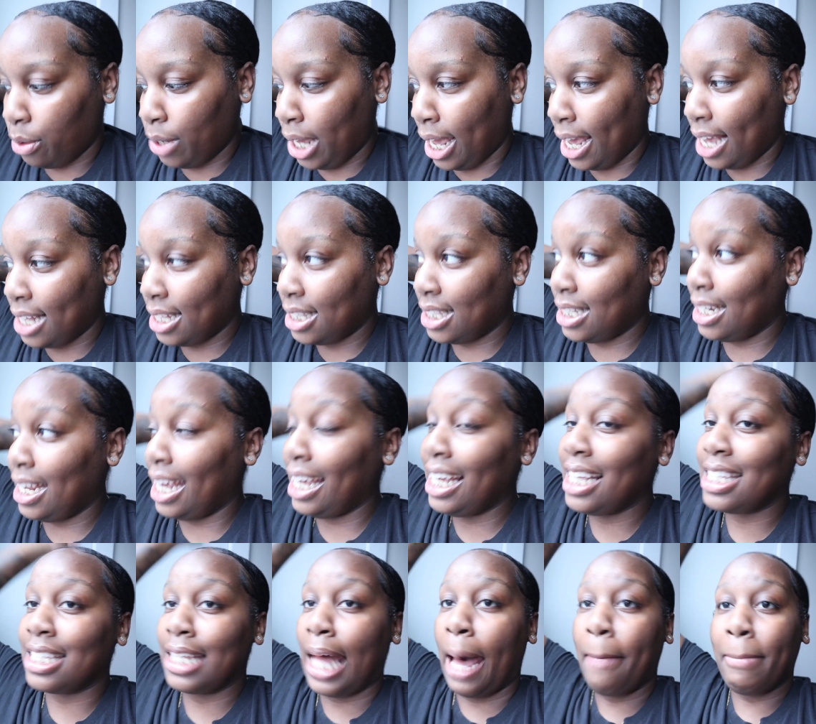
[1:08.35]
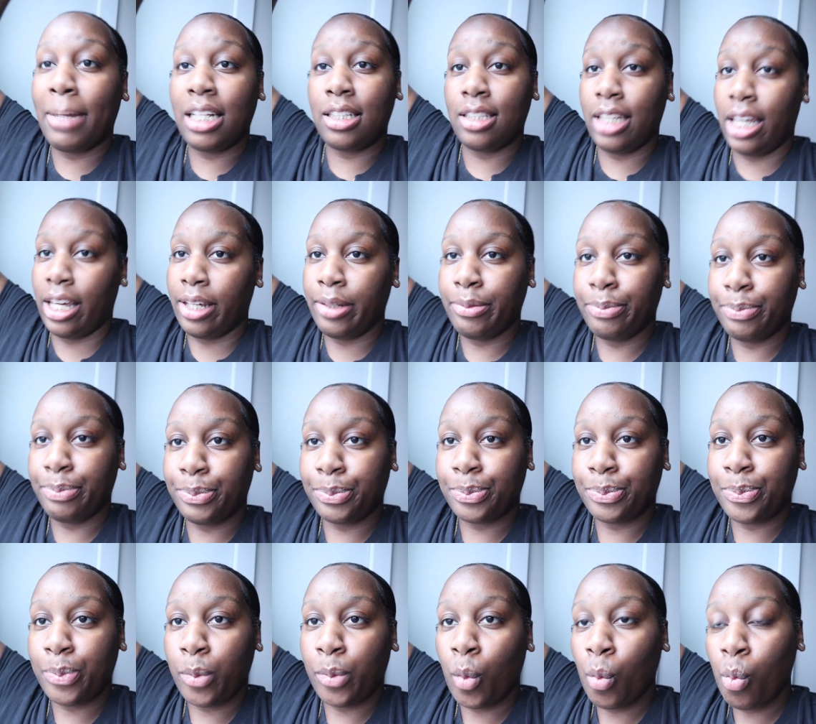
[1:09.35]
Okay, today is not Monday.
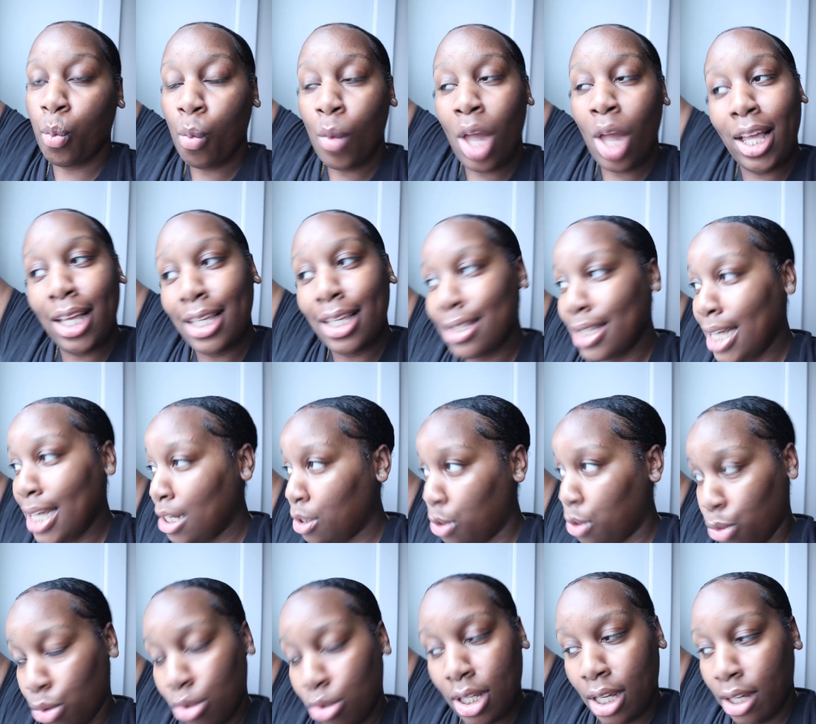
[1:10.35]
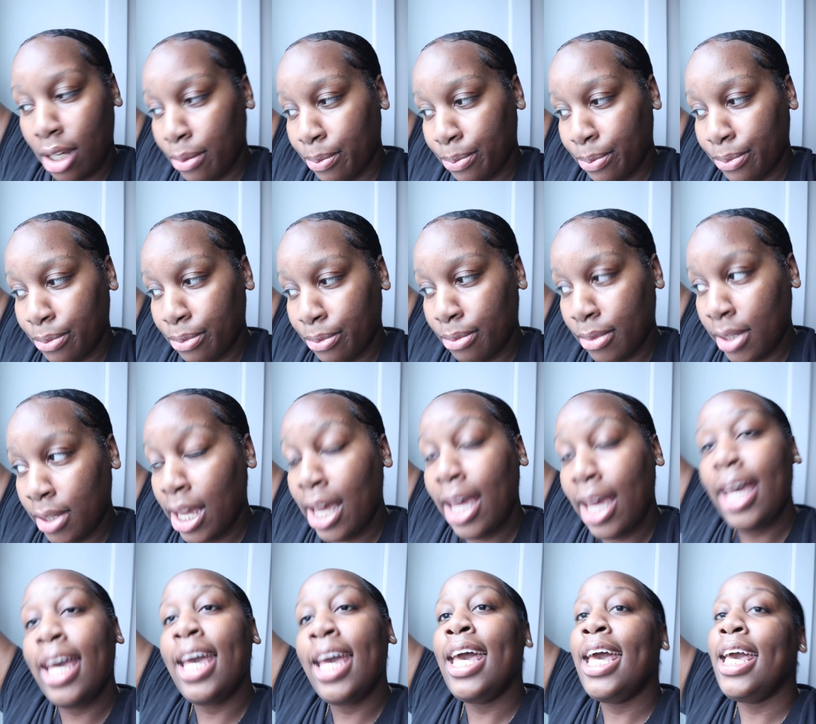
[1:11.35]
It's not Tuesday
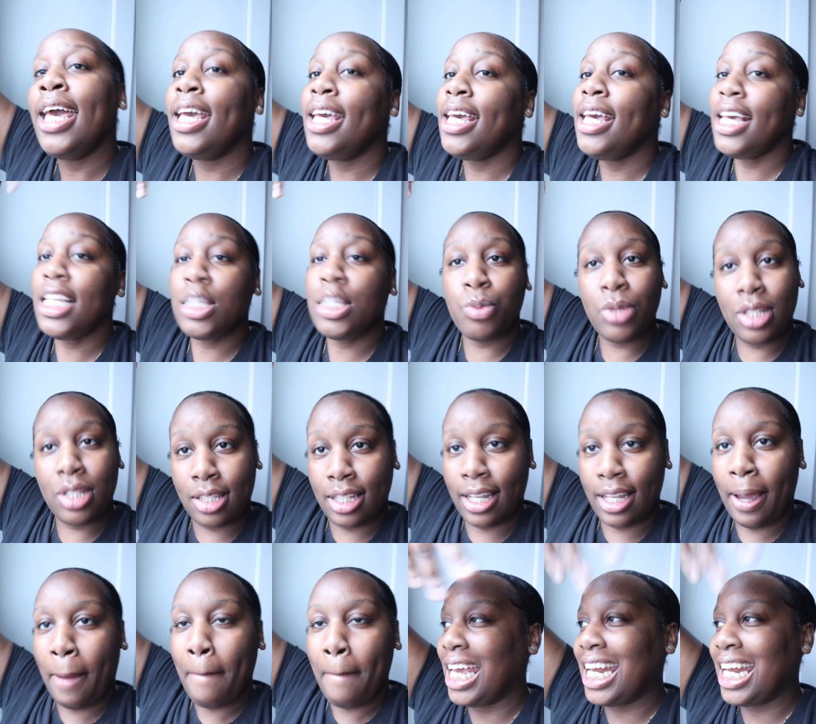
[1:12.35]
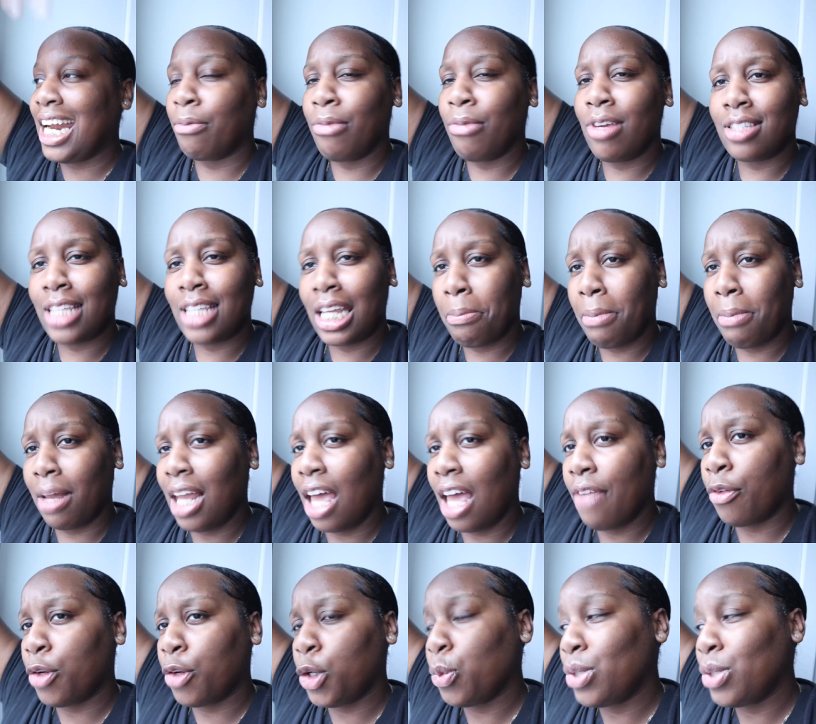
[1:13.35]
Wednesday, and I'm resetting my
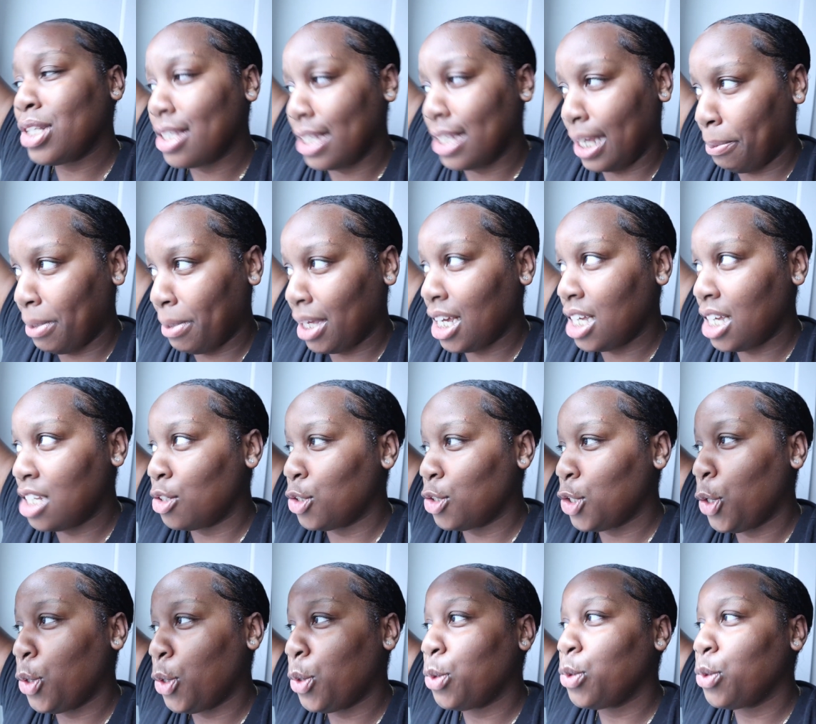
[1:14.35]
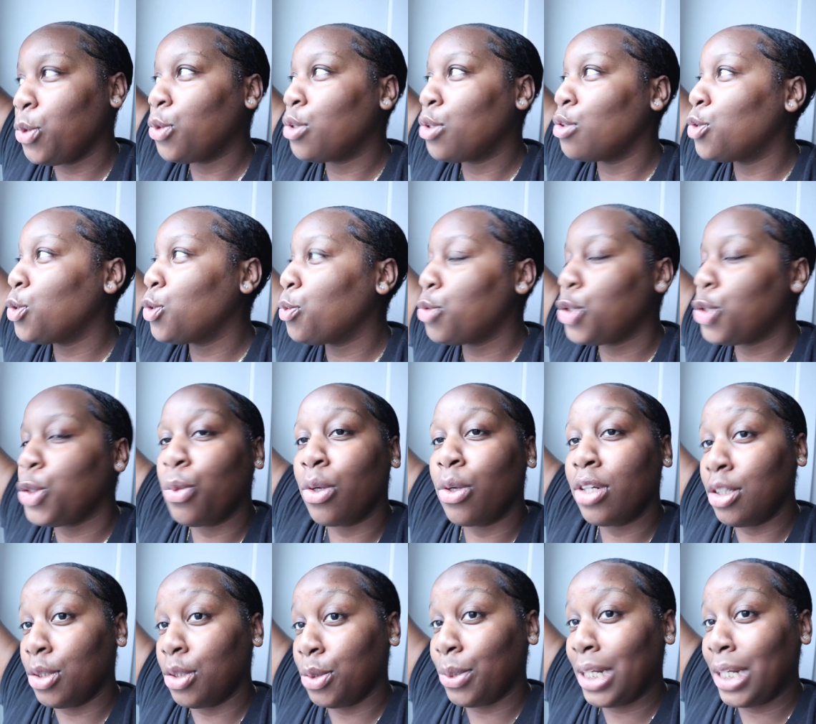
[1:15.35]
life on a Wednesday because you know you could do what you
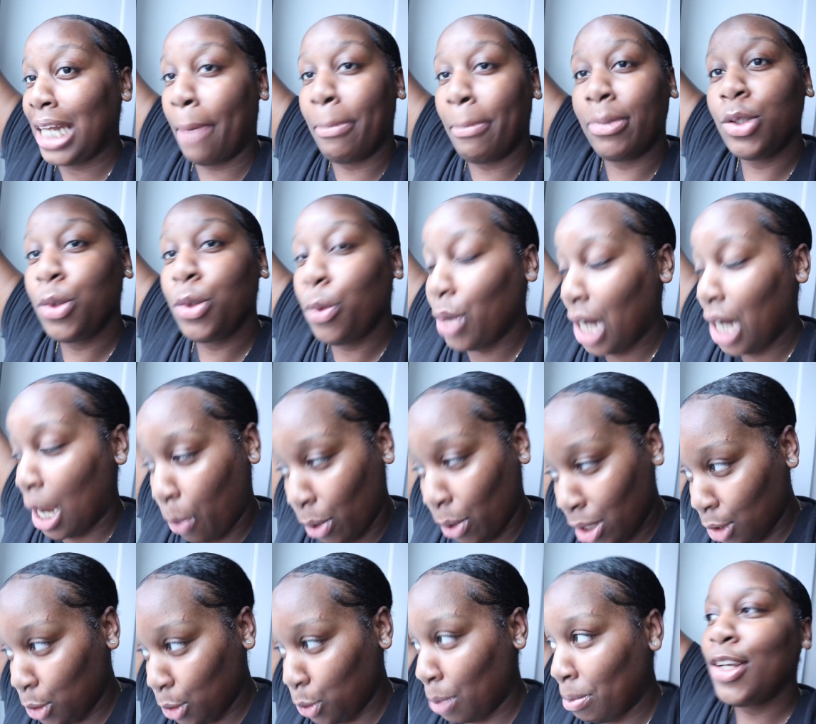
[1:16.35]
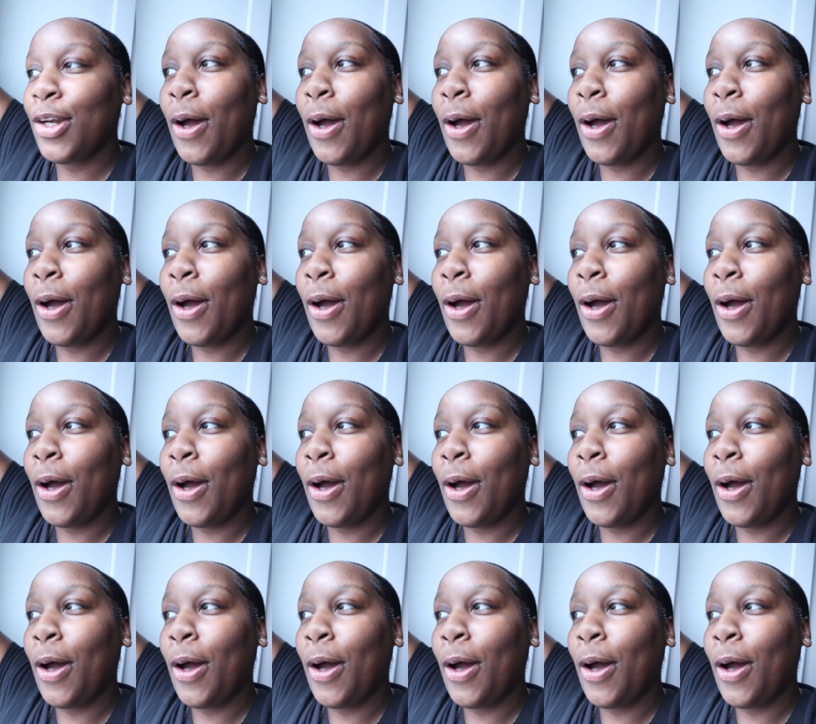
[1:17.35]
want to do, and I'm gonna do what I want to do.